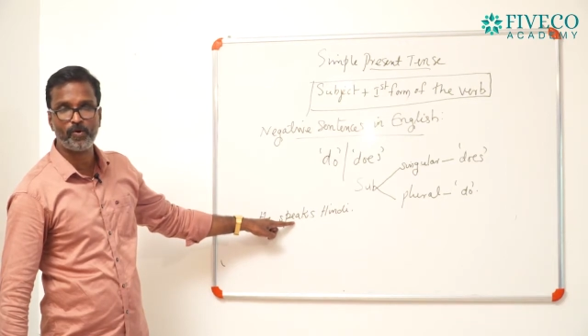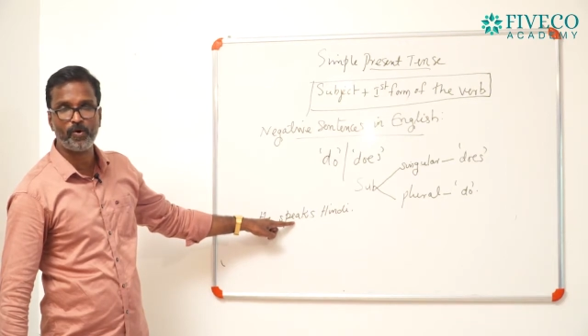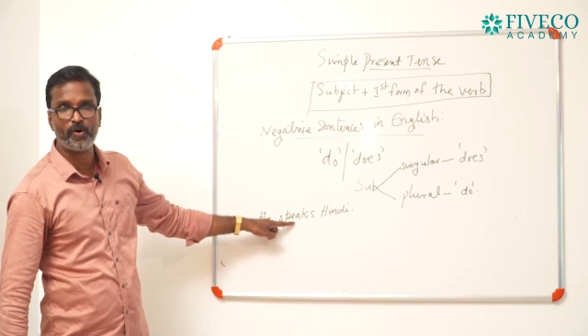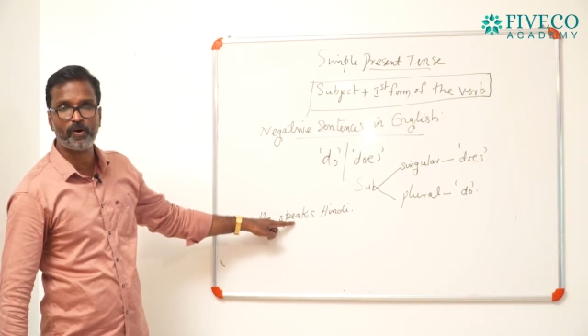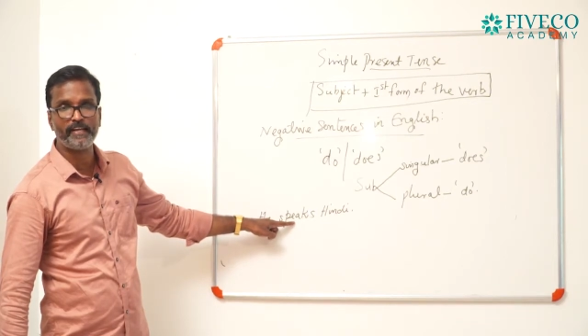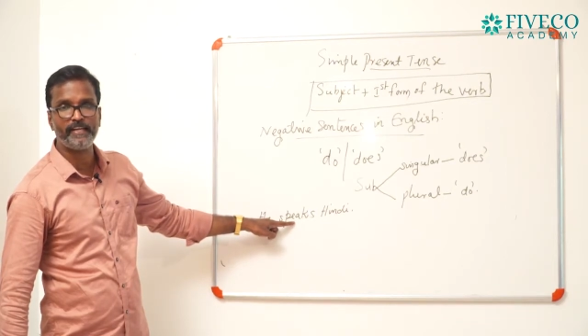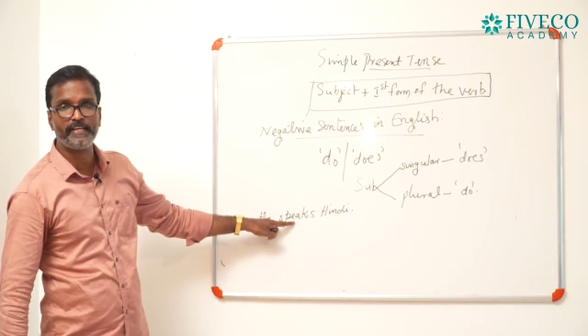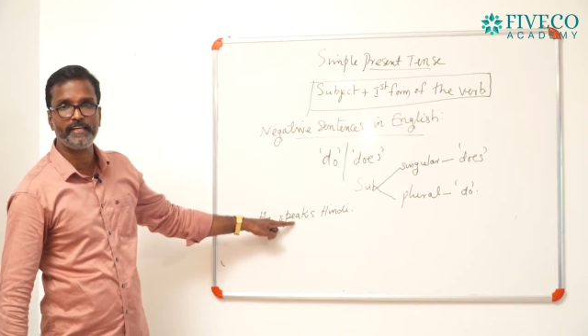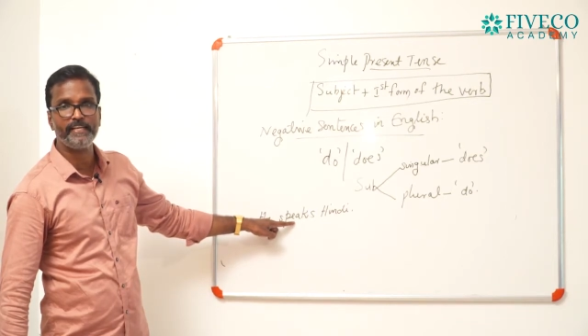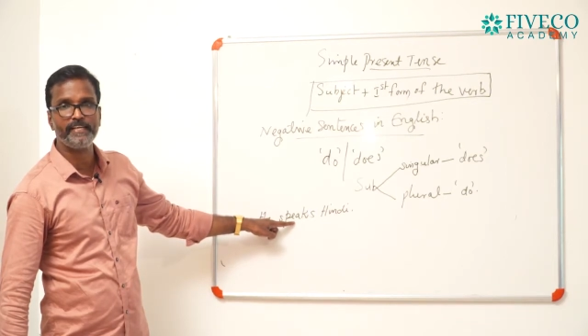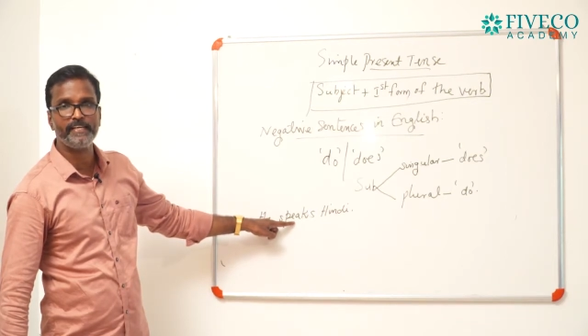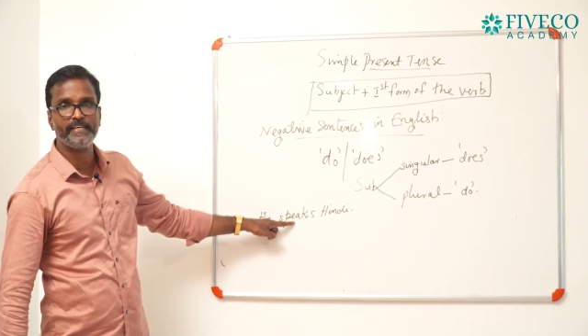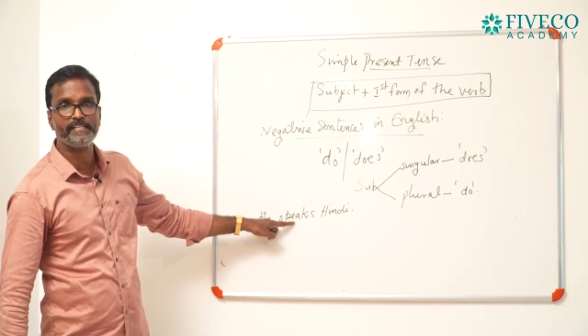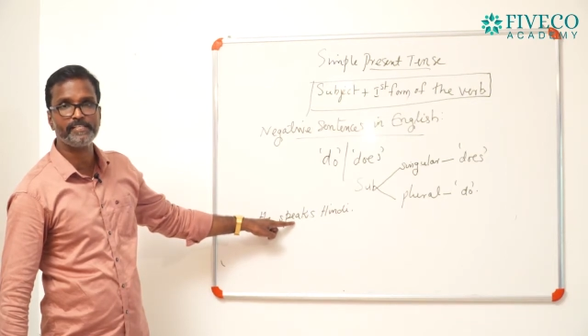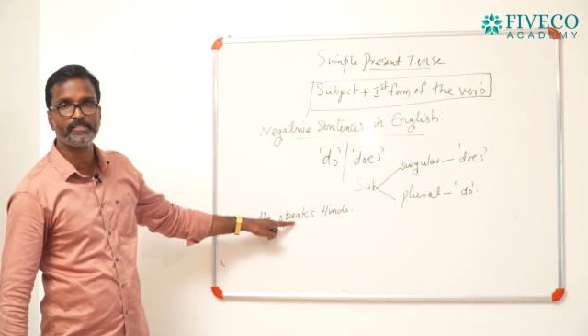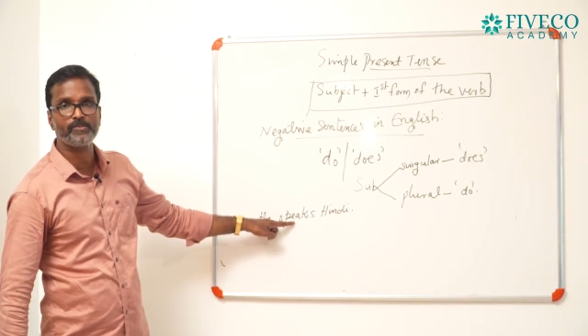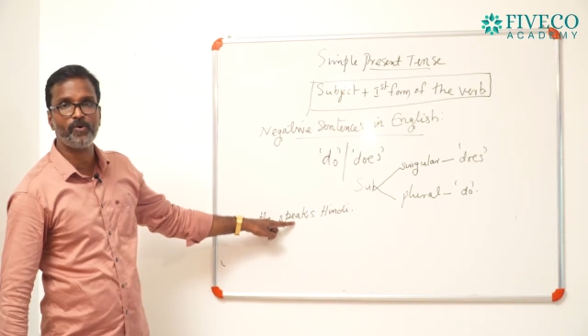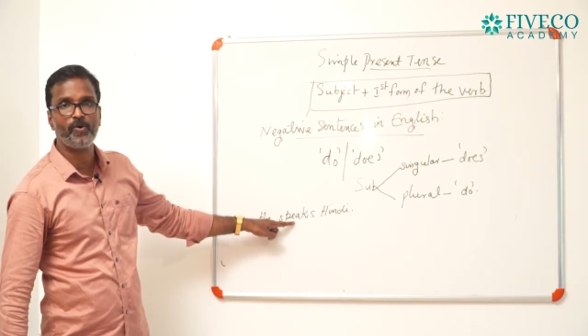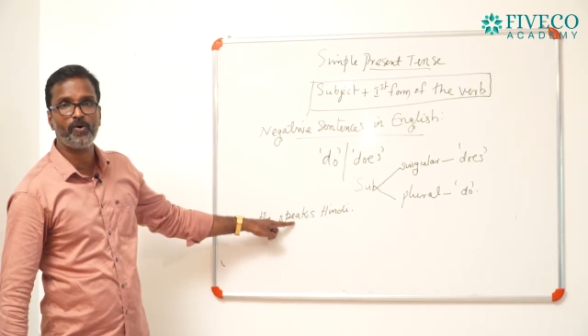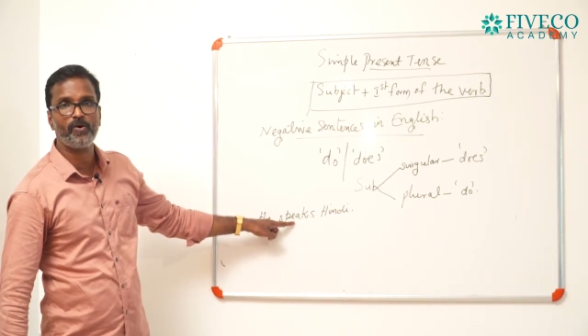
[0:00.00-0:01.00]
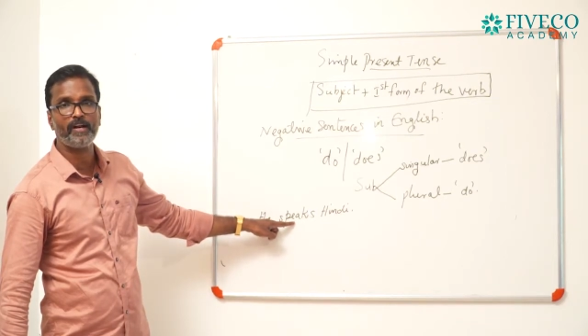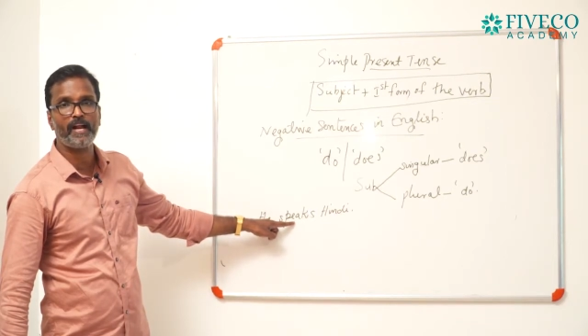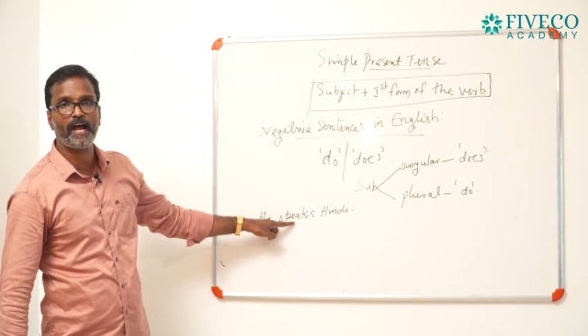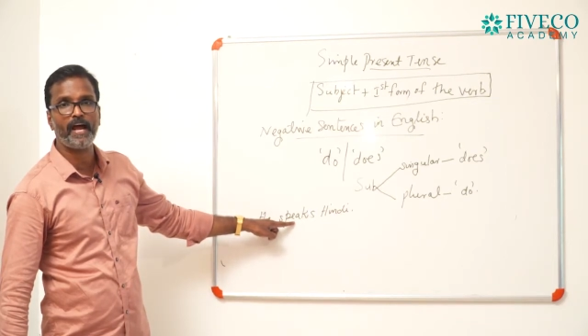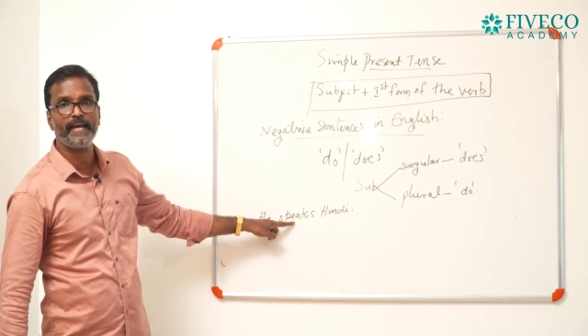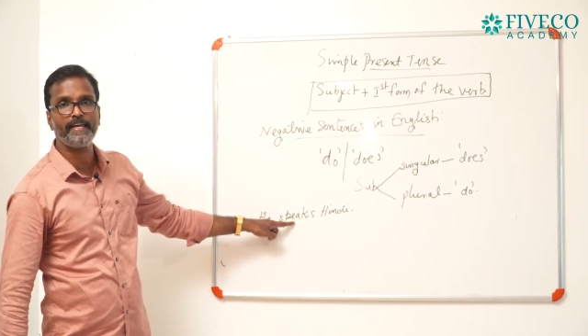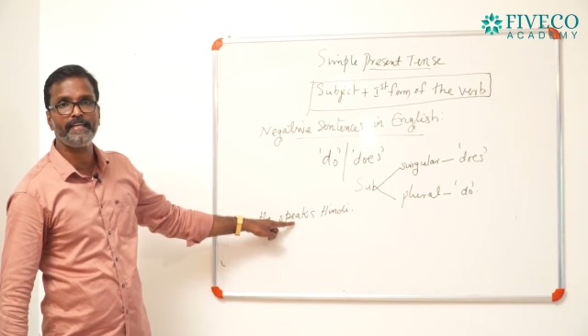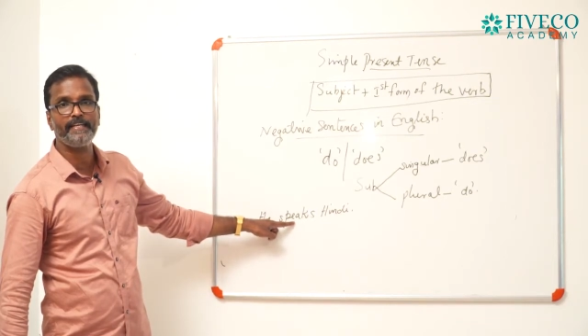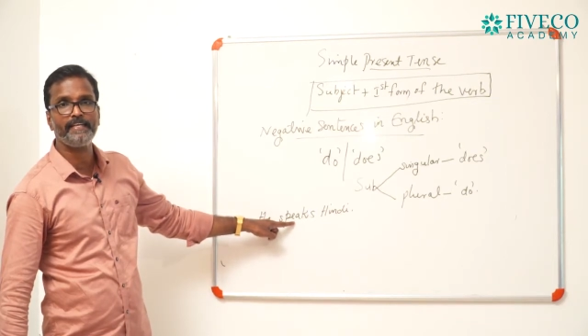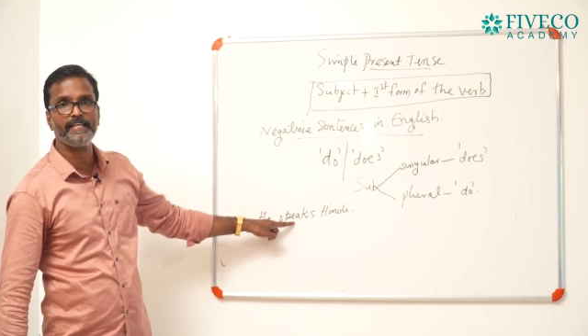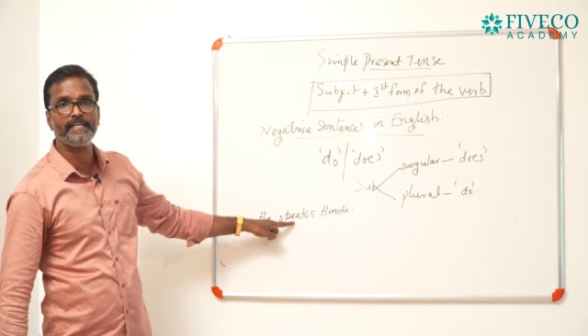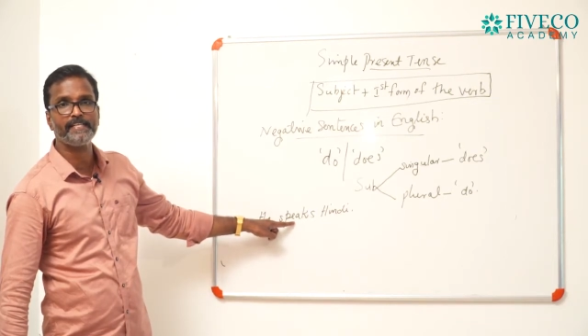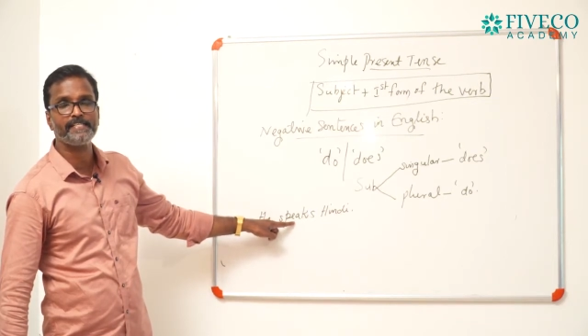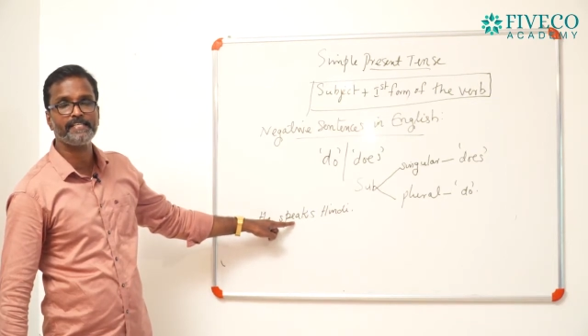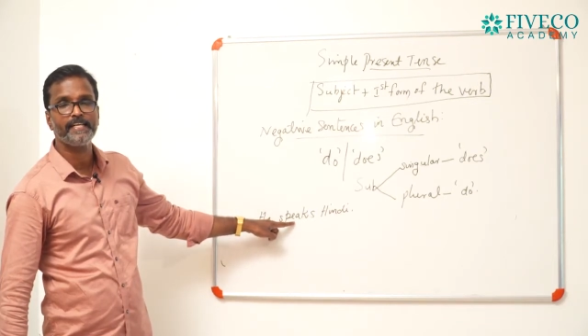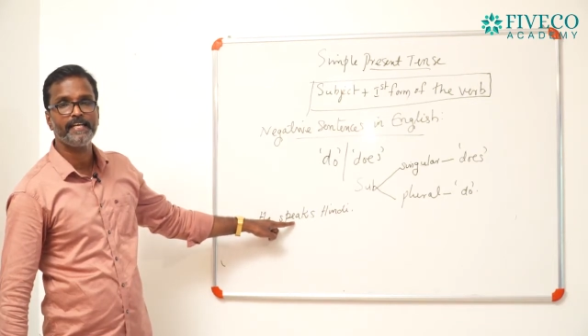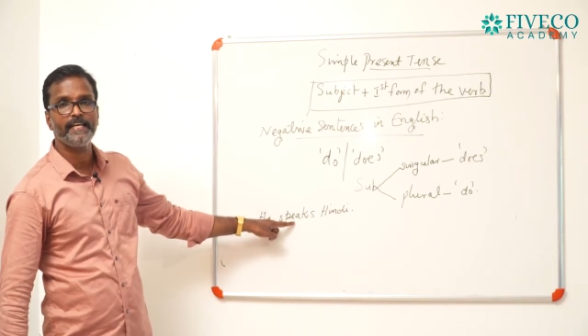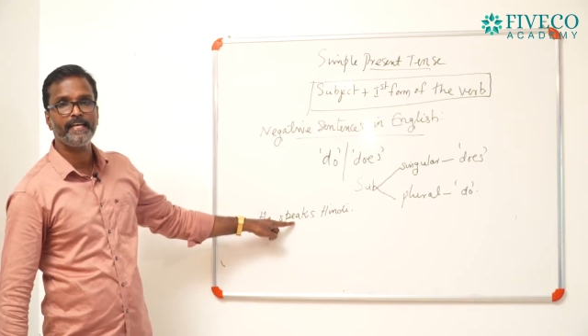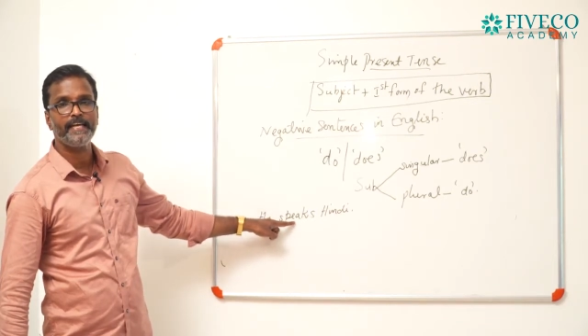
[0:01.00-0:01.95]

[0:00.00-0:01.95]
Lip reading: or es or ies